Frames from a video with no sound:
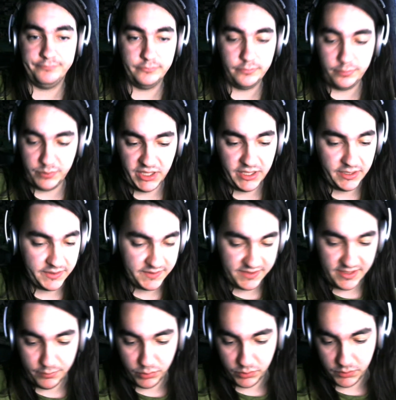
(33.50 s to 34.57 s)
Plain and
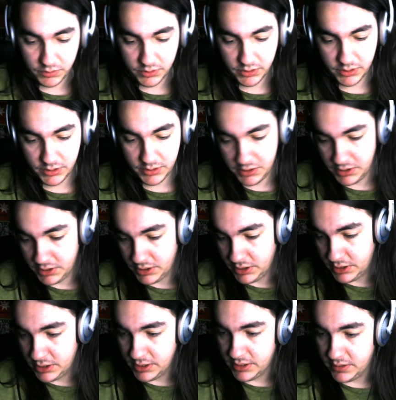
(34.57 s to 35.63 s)
simple.
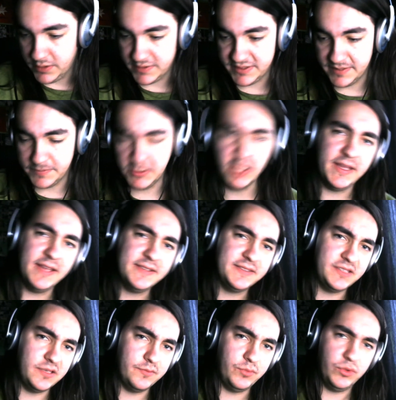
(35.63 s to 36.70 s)
Except not that
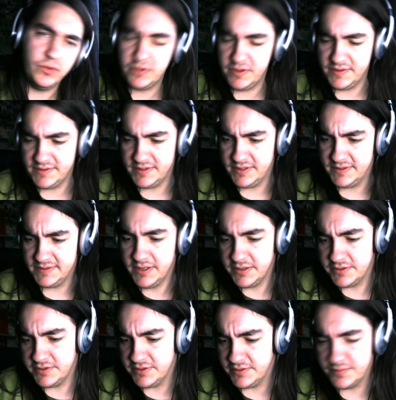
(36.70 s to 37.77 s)
simple, because it's not
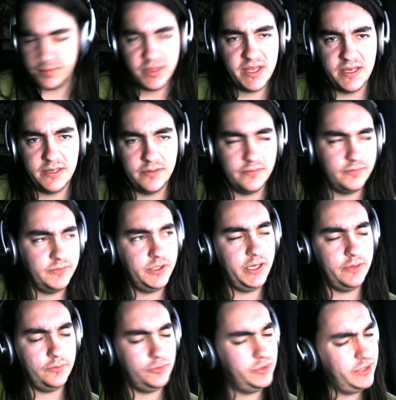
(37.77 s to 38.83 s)
just plain
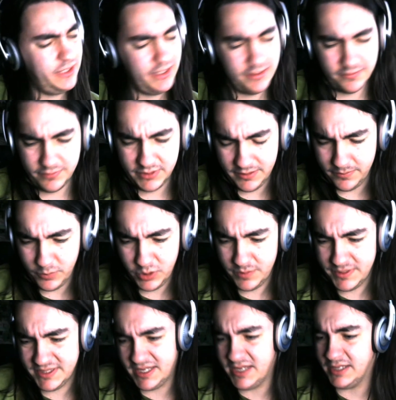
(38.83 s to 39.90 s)
cake. What, what, what am I
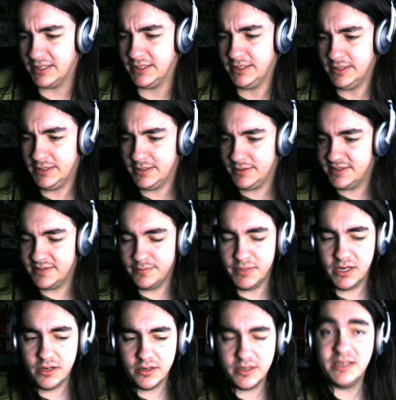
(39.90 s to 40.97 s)
saying? It's
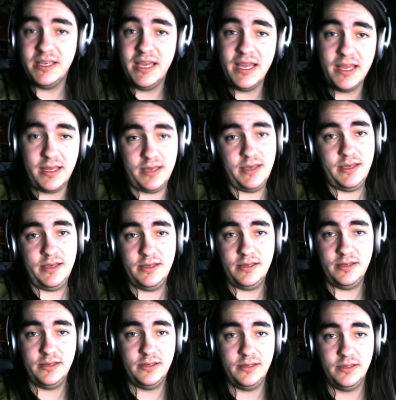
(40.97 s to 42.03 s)
American cake,
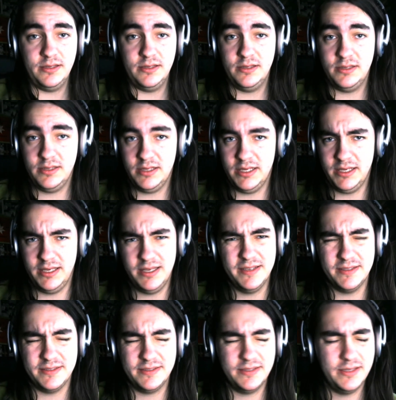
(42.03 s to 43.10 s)
I
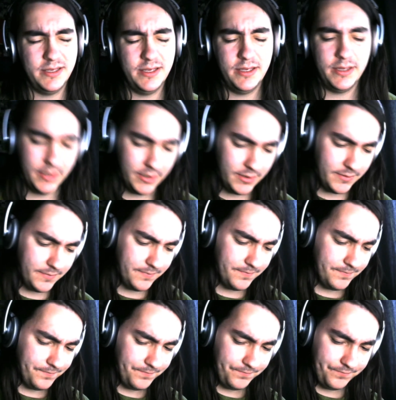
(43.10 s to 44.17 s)
guess.
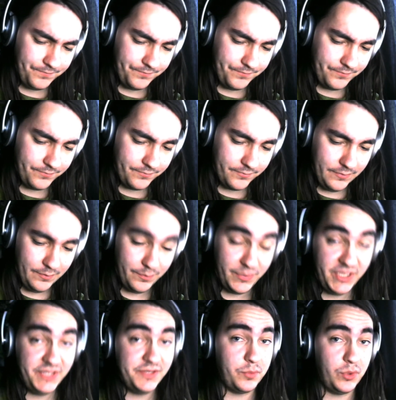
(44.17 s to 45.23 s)
Um,
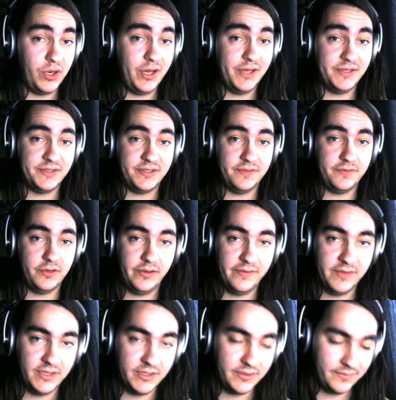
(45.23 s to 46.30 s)
be surprised if you
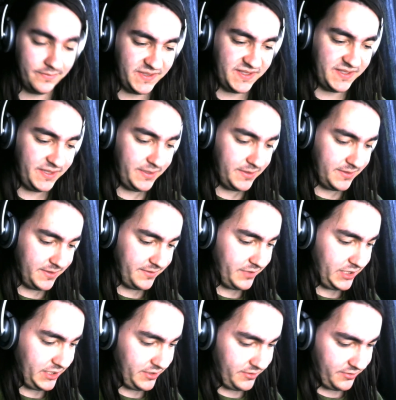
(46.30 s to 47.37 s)
even see this
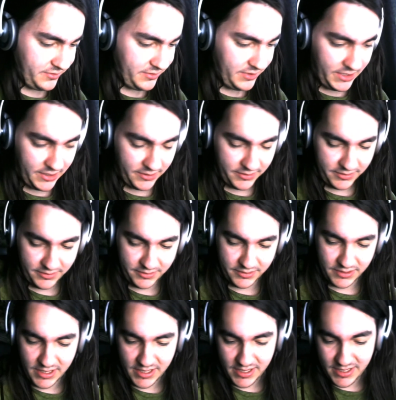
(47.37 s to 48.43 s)
video. I don't know.
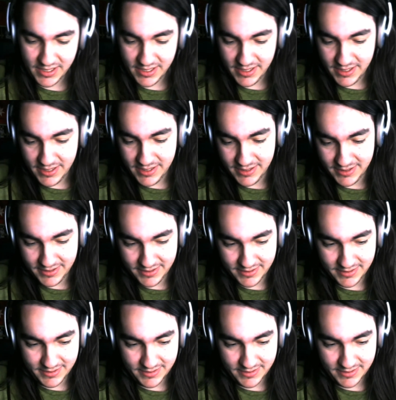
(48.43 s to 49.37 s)
Uh,